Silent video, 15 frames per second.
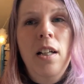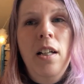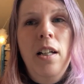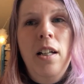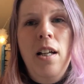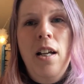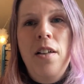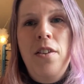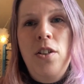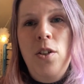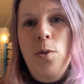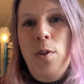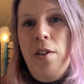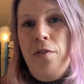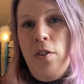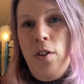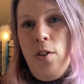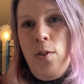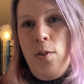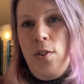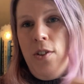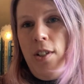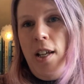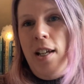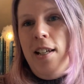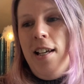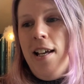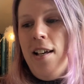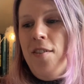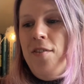The UFOs I
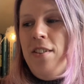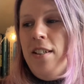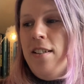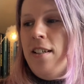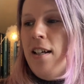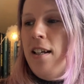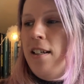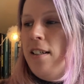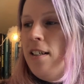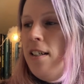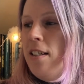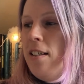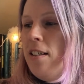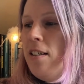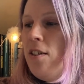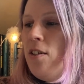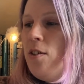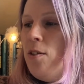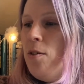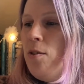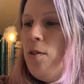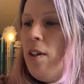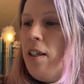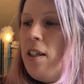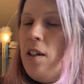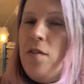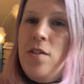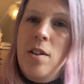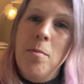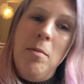have decided to
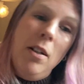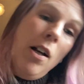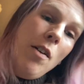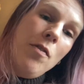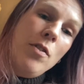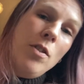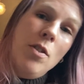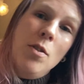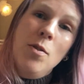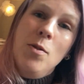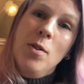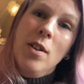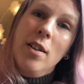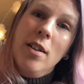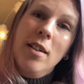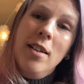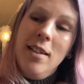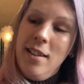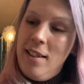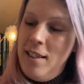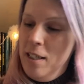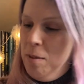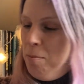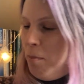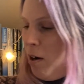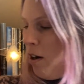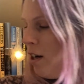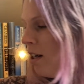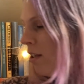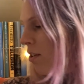give some love to in
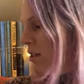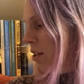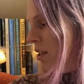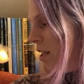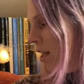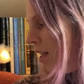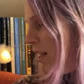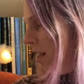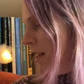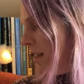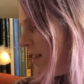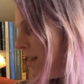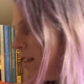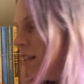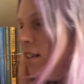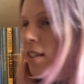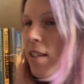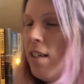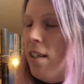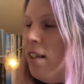March is